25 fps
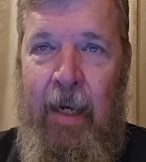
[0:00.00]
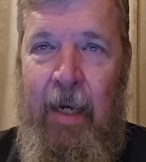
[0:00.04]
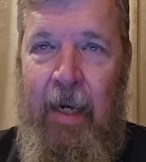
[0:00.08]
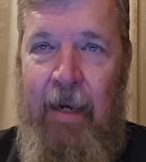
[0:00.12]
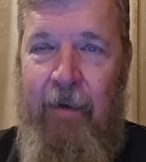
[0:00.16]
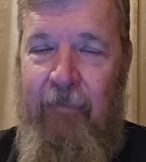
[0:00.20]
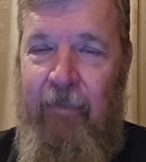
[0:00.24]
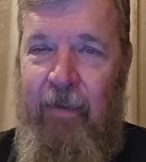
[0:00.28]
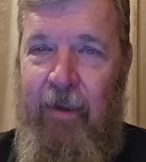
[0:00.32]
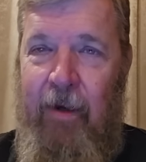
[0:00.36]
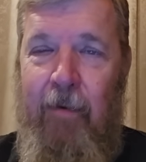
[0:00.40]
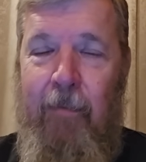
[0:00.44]

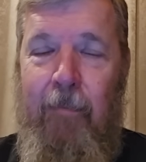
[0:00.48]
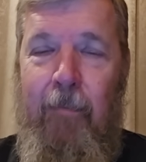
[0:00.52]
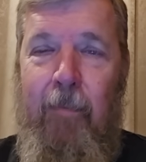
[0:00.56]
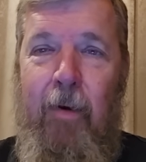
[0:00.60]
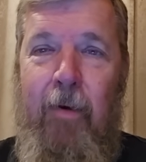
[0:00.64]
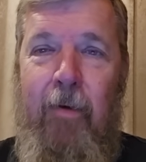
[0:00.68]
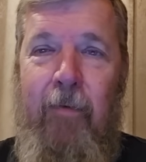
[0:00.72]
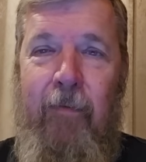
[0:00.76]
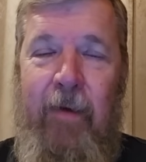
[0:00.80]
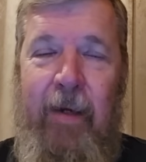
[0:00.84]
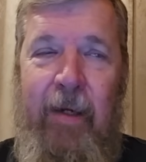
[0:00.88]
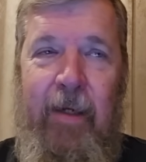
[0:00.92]
If they're
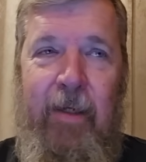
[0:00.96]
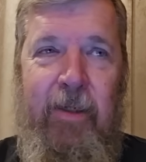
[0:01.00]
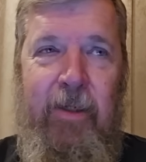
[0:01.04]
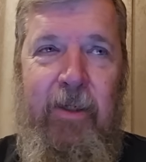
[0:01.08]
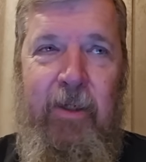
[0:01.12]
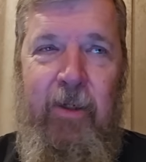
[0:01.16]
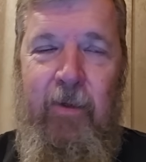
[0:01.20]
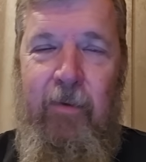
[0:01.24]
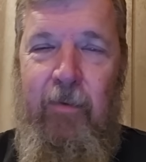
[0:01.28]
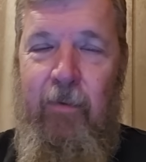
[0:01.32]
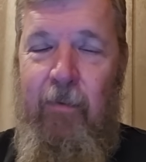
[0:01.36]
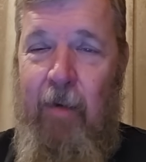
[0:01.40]
moving
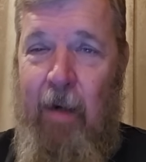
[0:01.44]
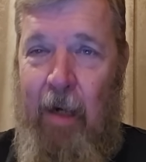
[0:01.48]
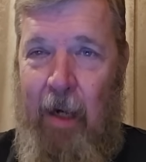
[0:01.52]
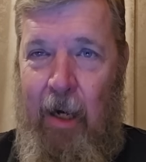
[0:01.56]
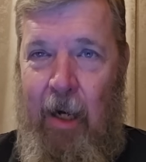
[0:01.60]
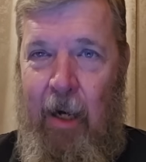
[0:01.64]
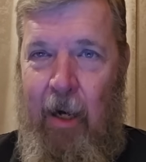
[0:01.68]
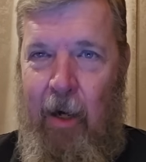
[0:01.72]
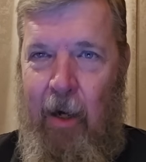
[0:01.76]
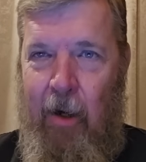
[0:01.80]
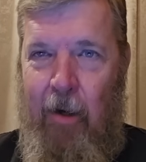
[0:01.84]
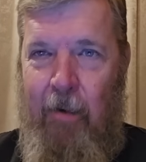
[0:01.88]
to
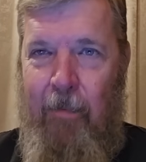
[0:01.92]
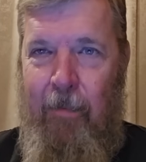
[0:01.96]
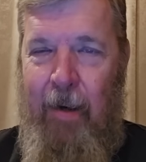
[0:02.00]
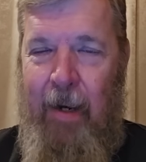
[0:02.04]
our